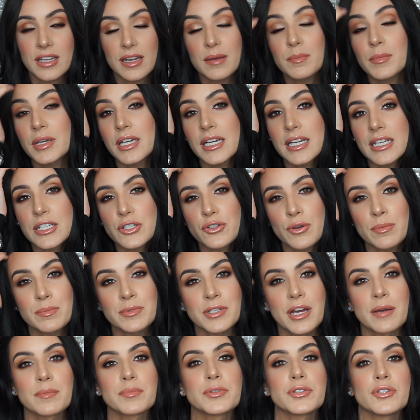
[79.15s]
I'm gonna get tripped
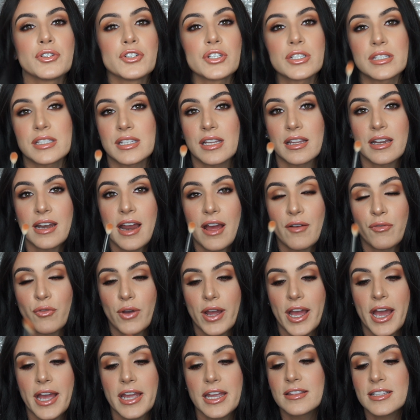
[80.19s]
up, so just said
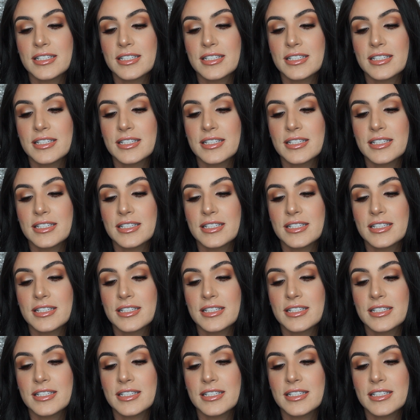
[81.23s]
FYI.